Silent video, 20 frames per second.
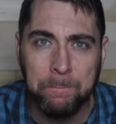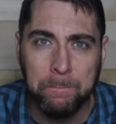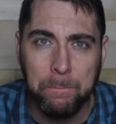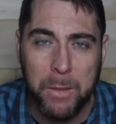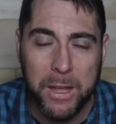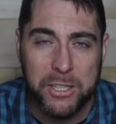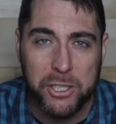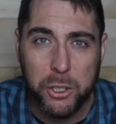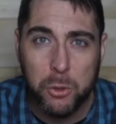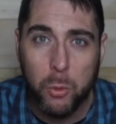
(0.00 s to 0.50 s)

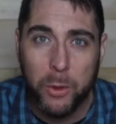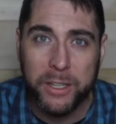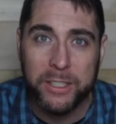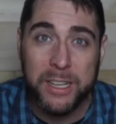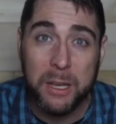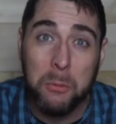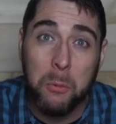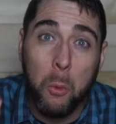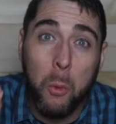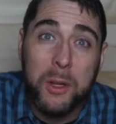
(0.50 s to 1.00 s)
that's just one
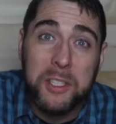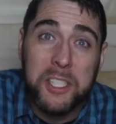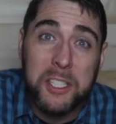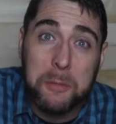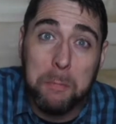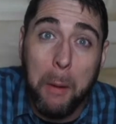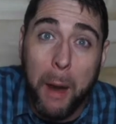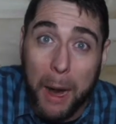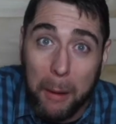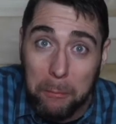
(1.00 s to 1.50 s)
example. Once it's
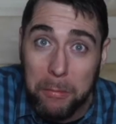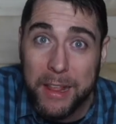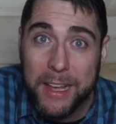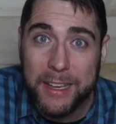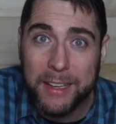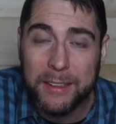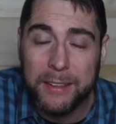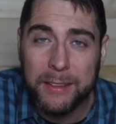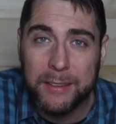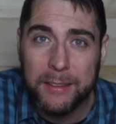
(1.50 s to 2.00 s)

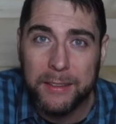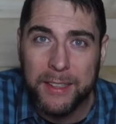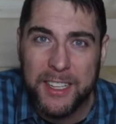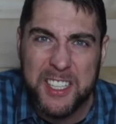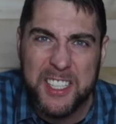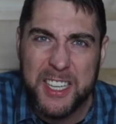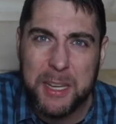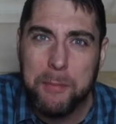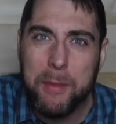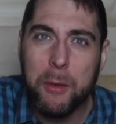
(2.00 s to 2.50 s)
public,
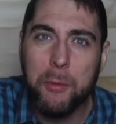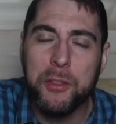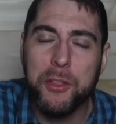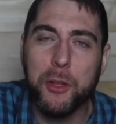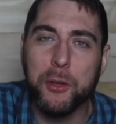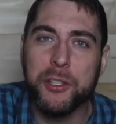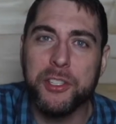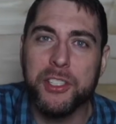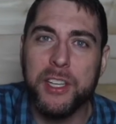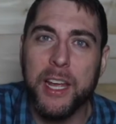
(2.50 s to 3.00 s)
it's the same thing with
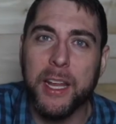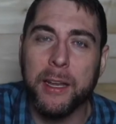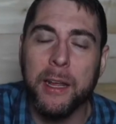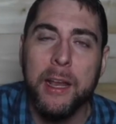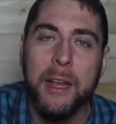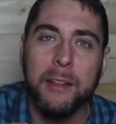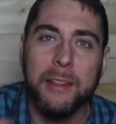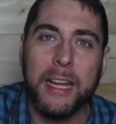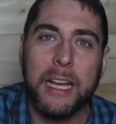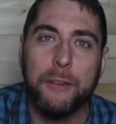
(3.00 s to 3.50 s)
your sin.
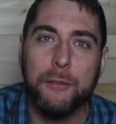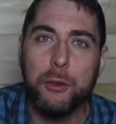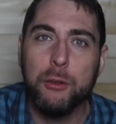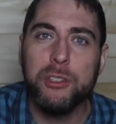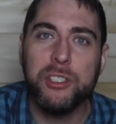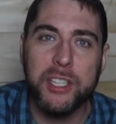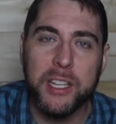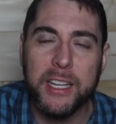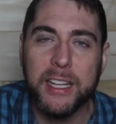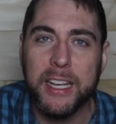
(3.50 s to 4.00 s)
Like if you
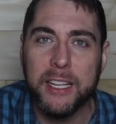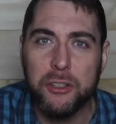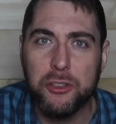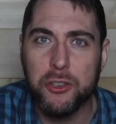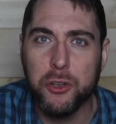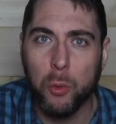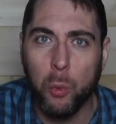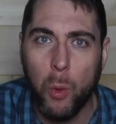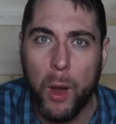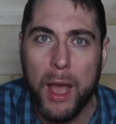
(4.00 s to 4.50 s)
sin
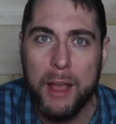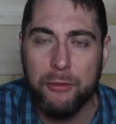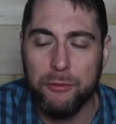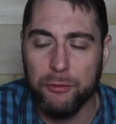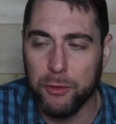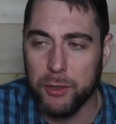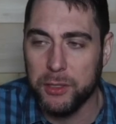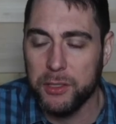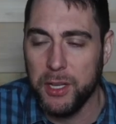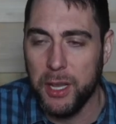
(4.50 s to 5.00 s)
against your wife,
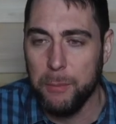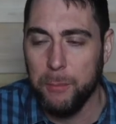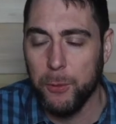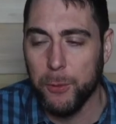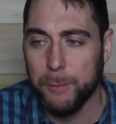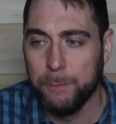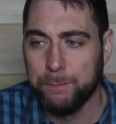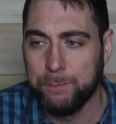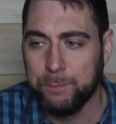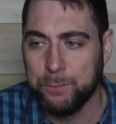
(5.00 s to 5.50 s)
for
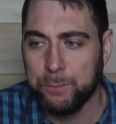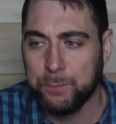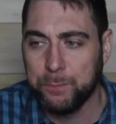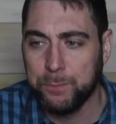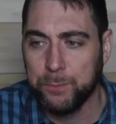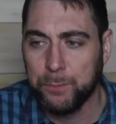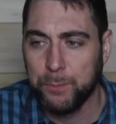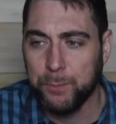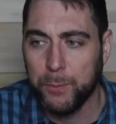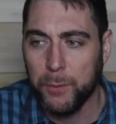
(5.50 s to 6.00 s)
example,
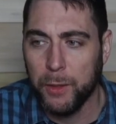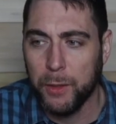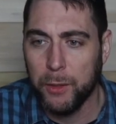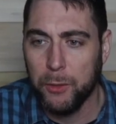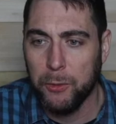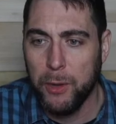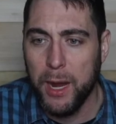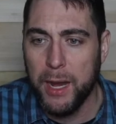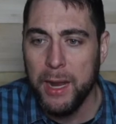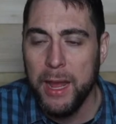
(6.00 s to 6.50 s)

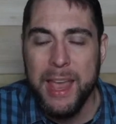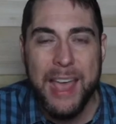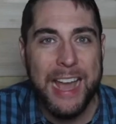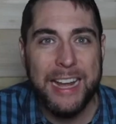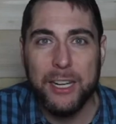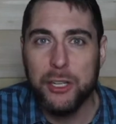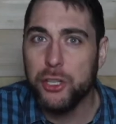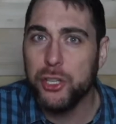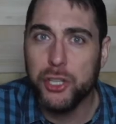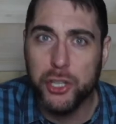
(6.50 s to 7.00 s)
right?
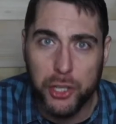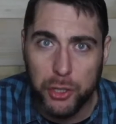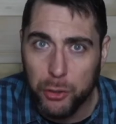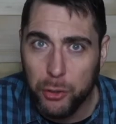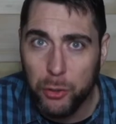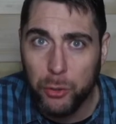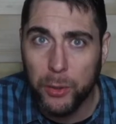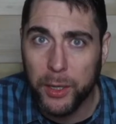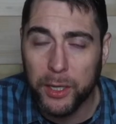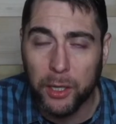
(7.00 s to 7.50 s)
And it's just
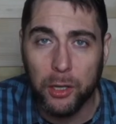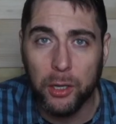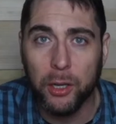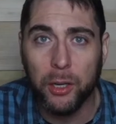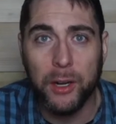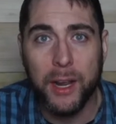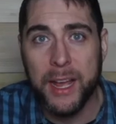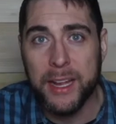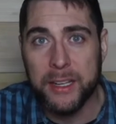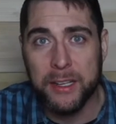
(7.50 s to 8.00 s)
you and
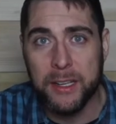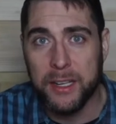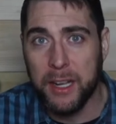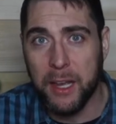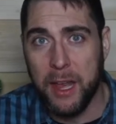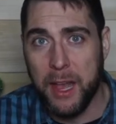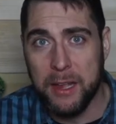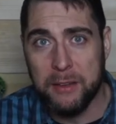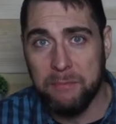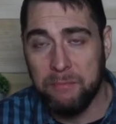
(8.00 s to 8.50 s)
her and
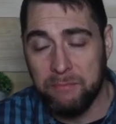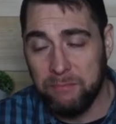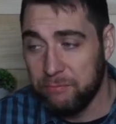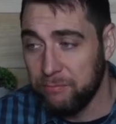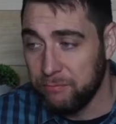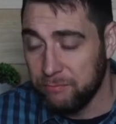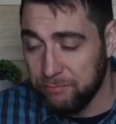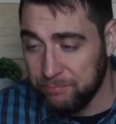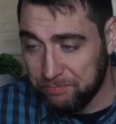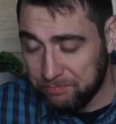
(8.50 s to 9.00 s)

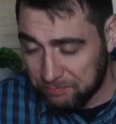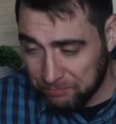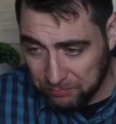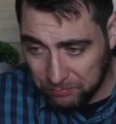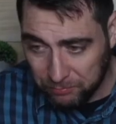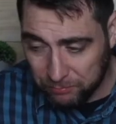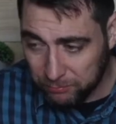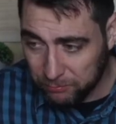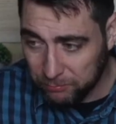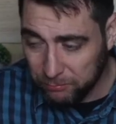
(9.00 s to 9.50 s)

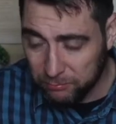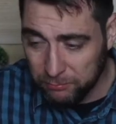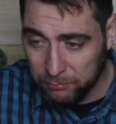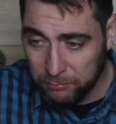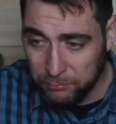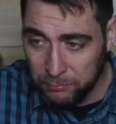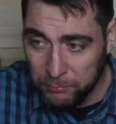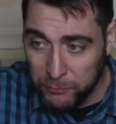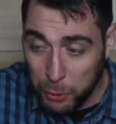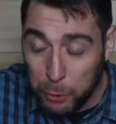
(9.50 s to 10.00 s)

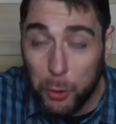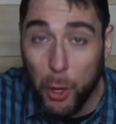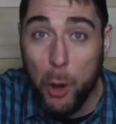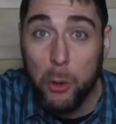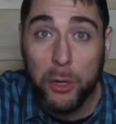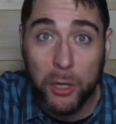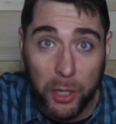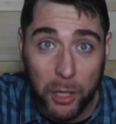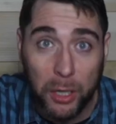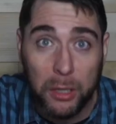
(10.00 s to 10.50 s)
you go
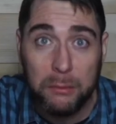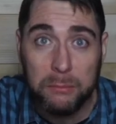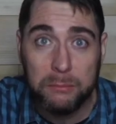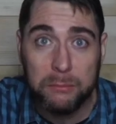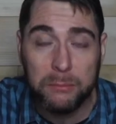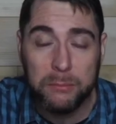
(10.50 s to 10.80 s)
to her